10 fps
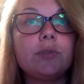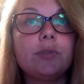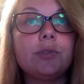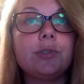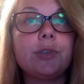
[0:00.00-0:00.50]

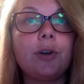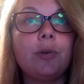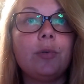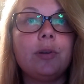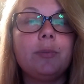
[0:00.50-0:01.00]

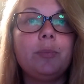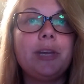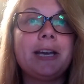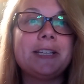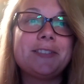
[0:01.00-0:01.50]
So
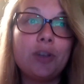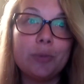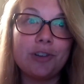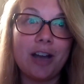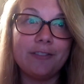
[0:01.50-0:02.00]
because of
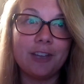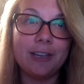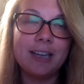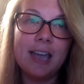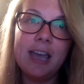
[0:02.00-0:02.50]
human
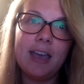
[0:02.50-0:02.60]
trafficking